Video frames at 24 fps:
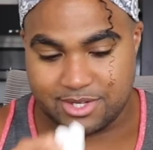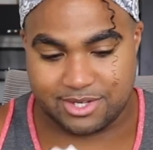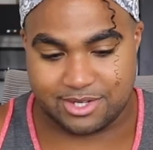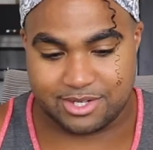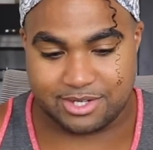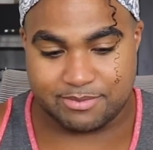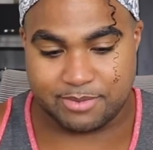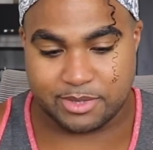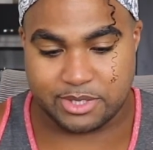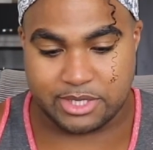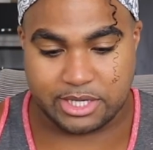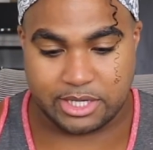it
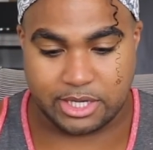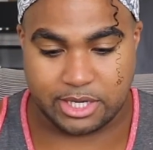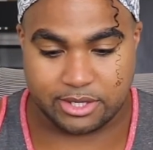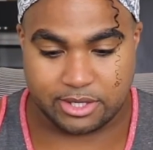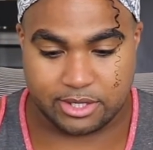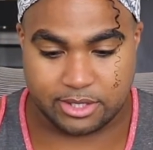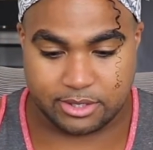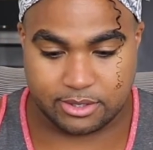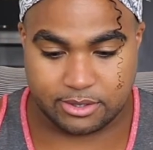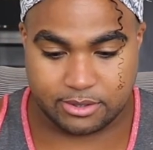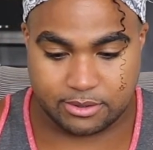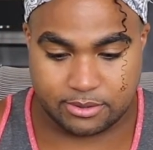smells like
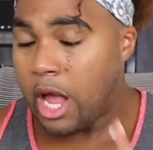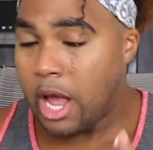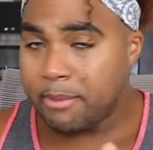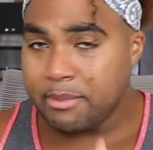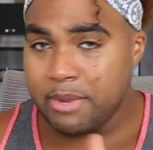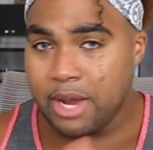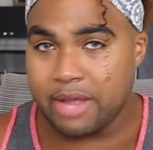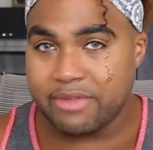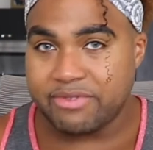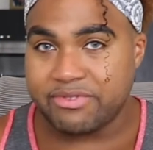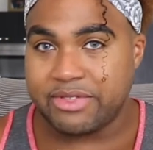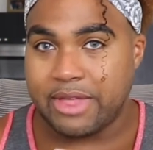nothing. I'm
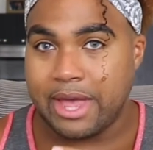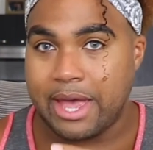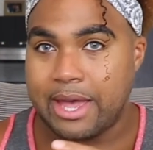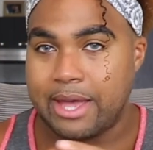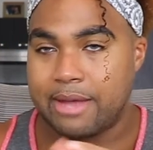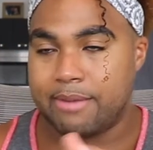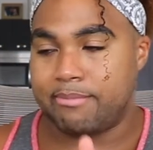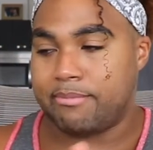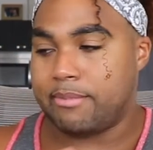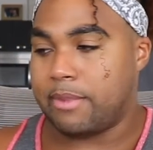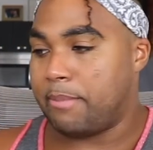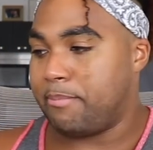not
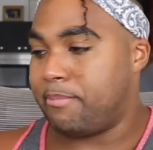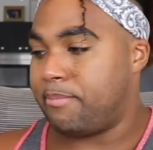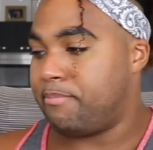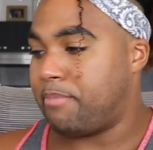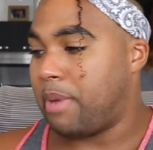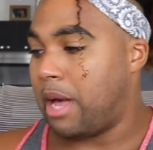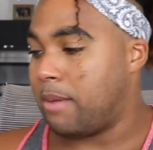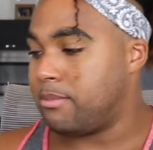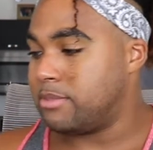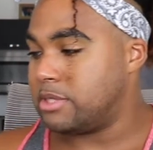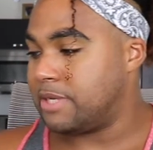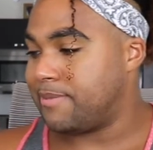that
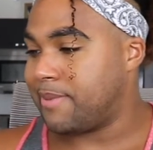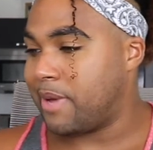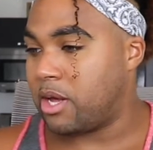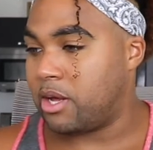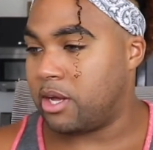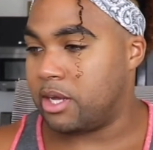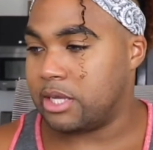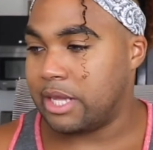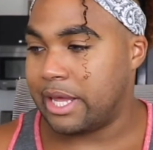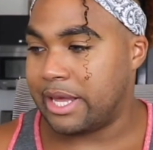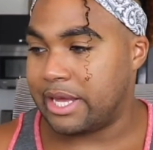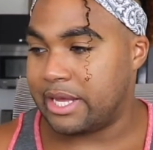bummed
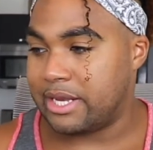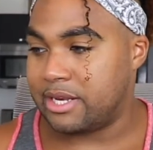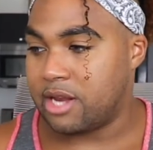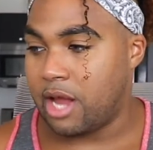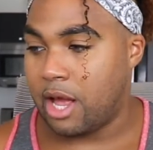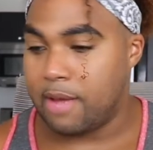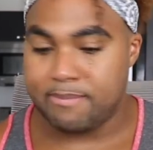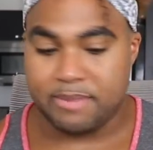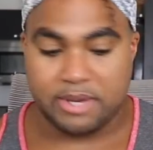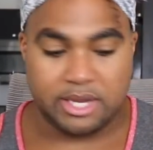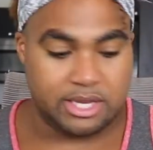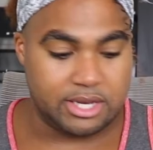about like it
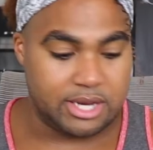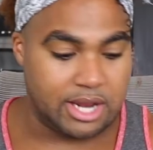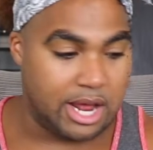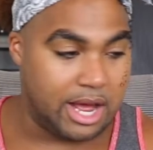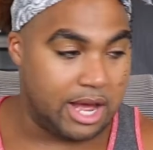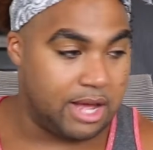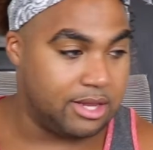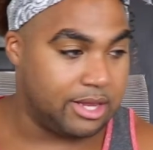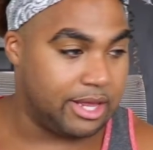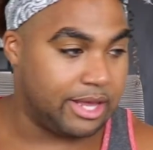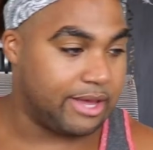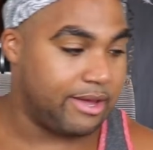not being
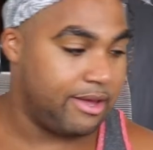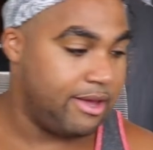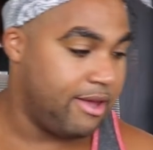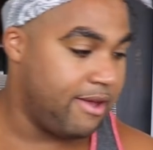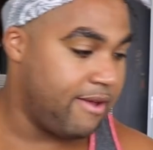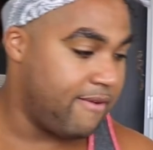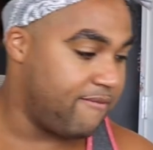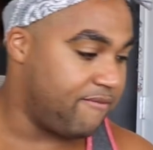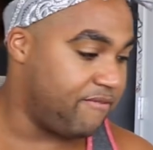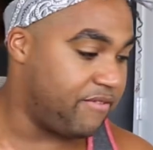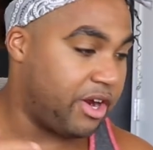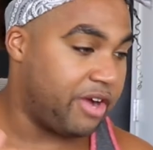like
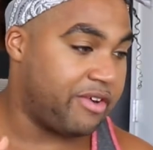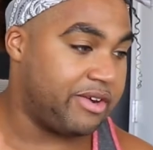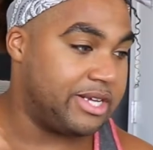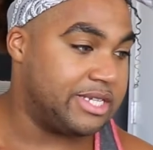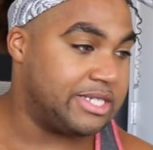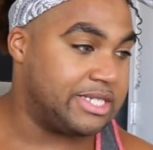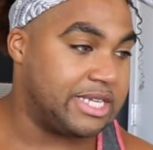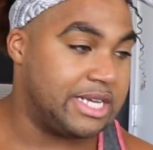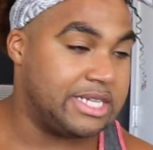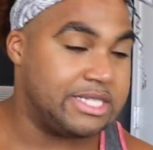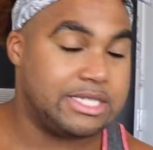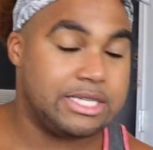very
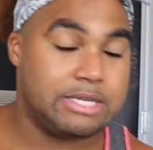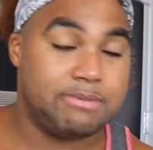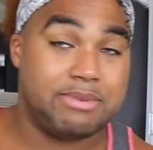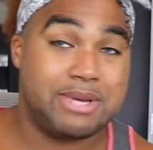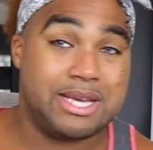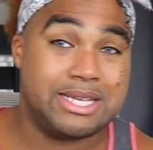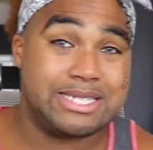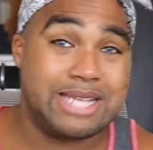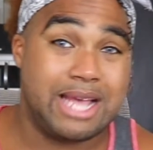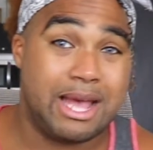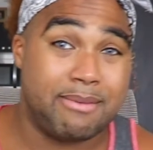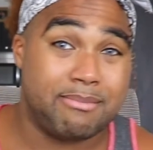scented
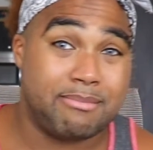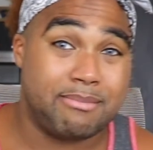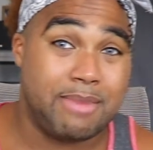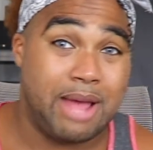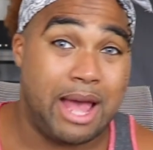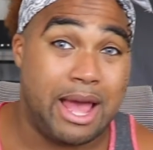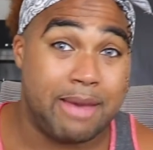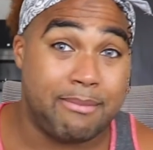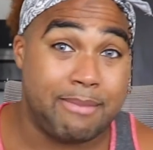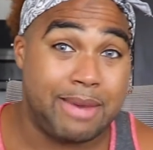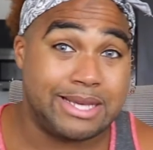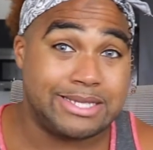because I
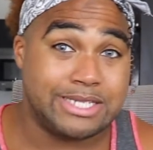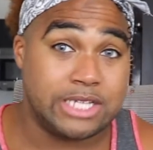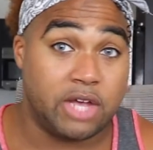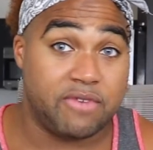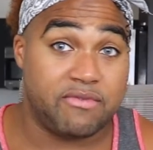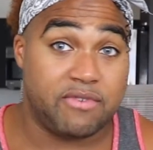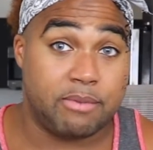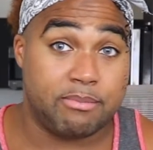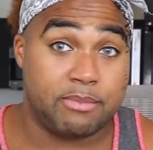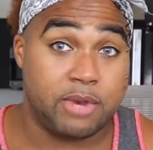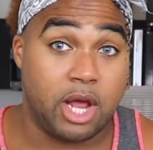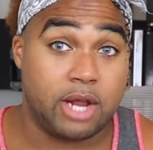
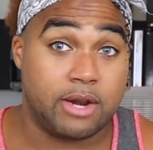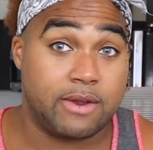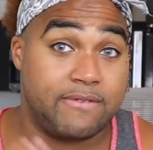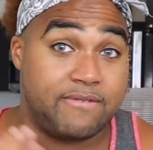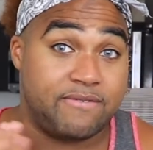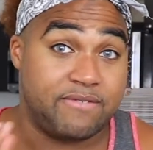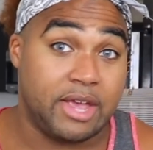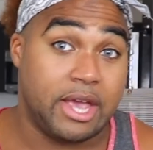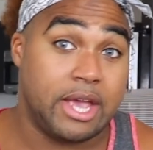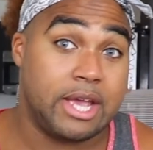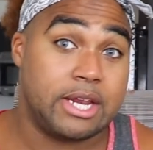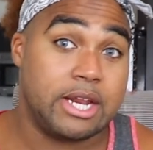myself am not a
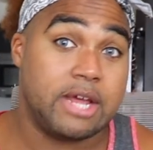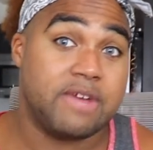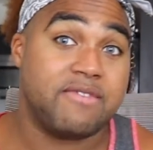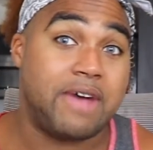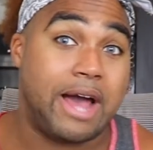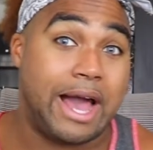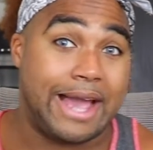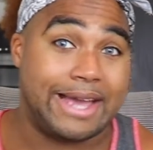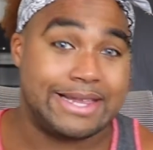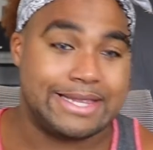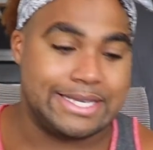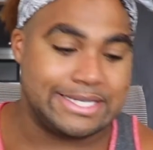fan of
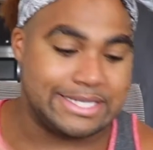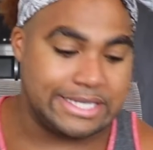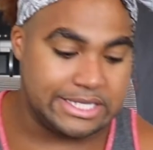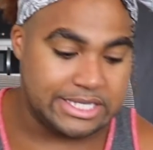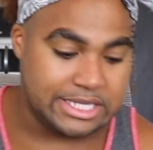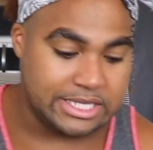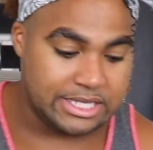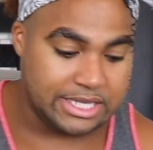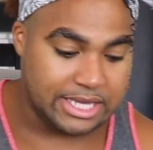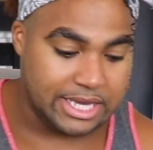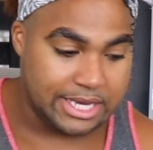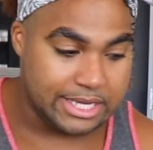highly
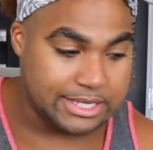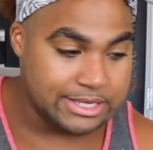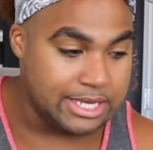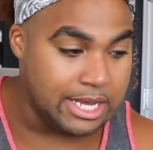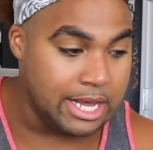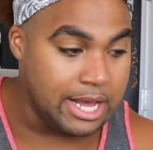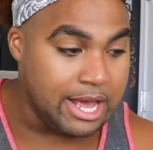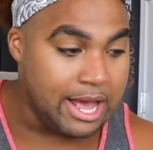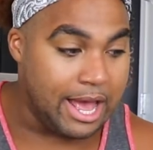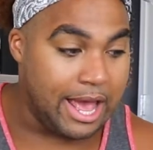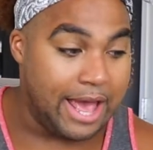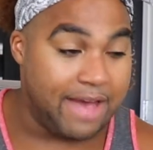scented things.
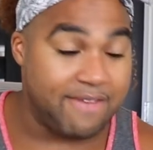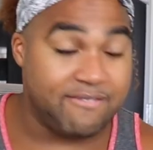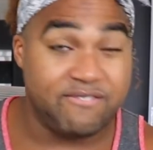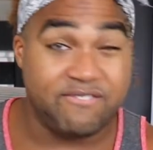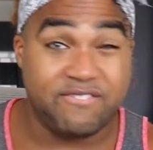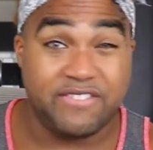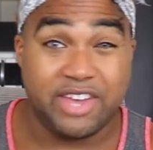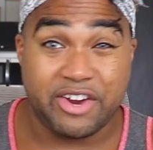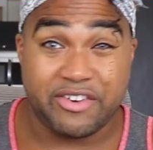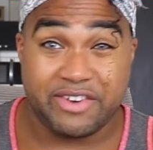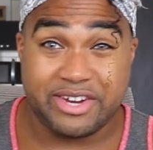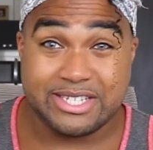I
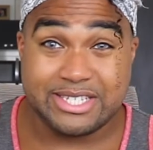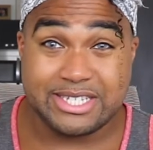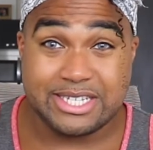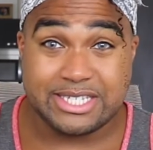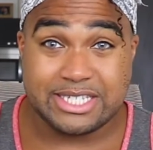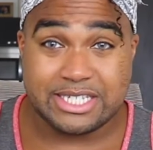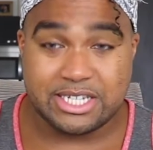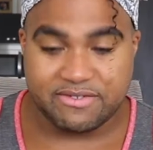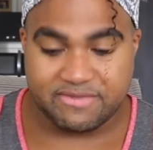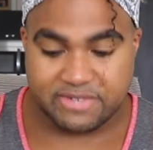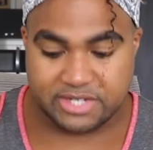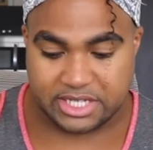have very
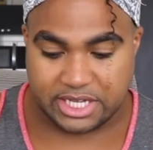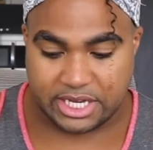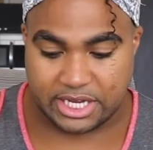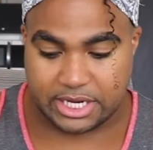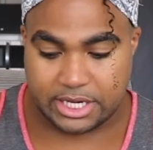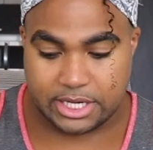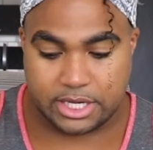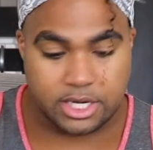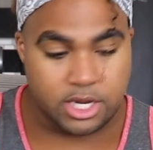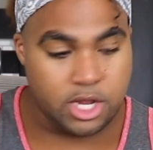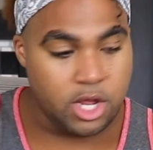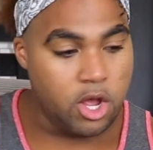sensitive
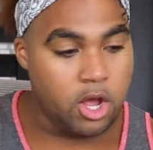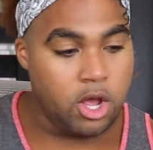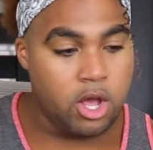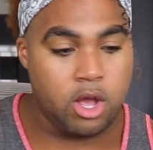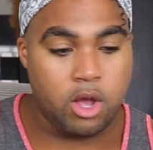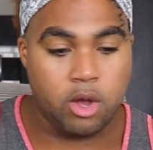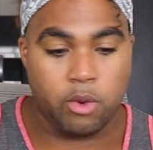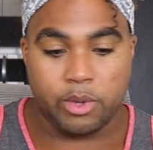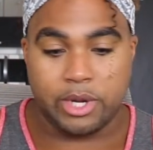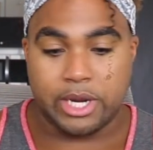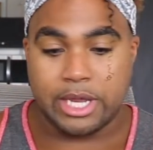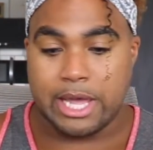skin.
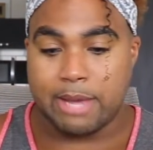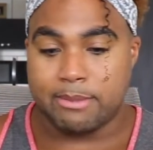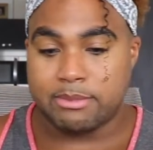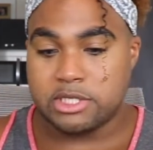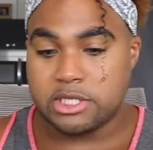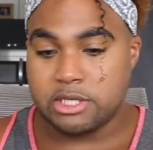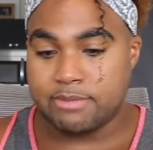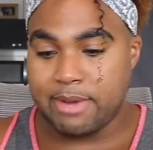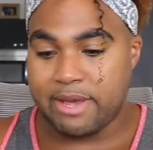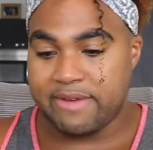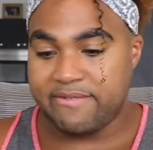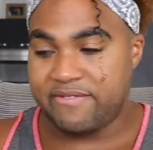When it comes
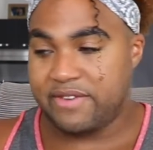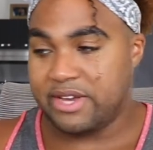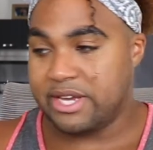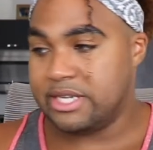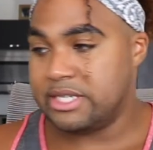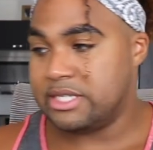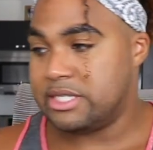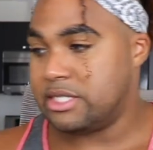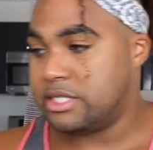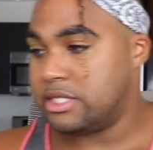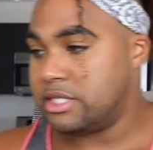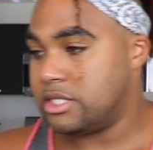to my
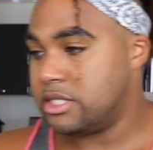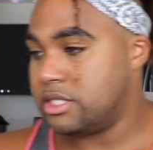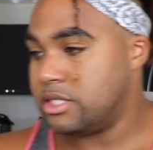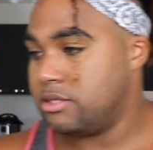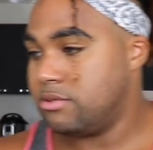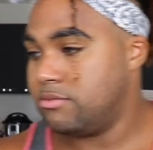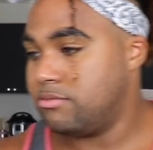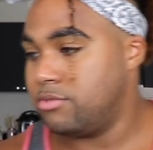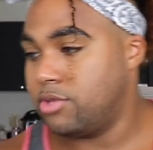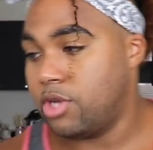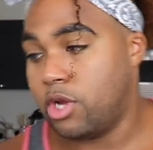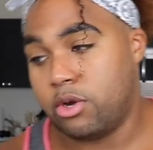face,
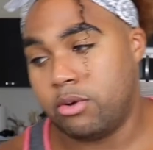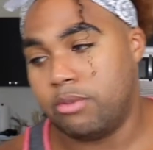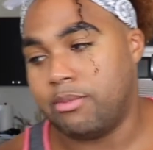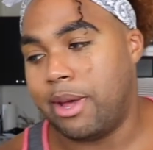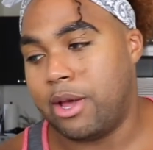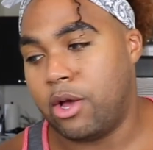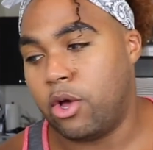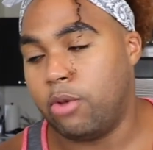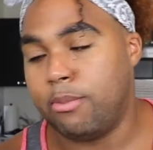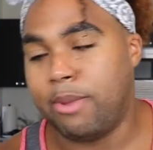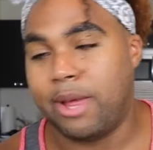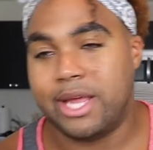no, my
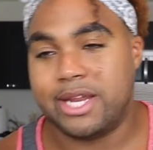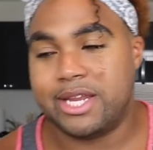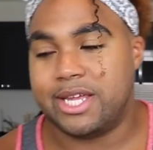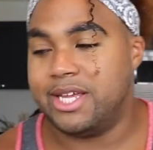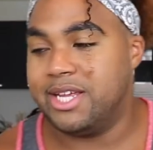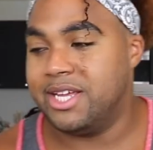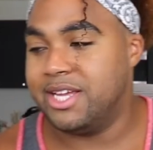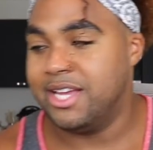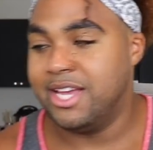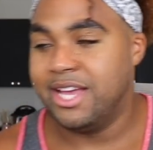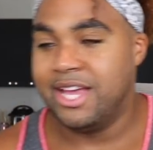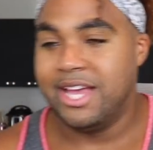whole body.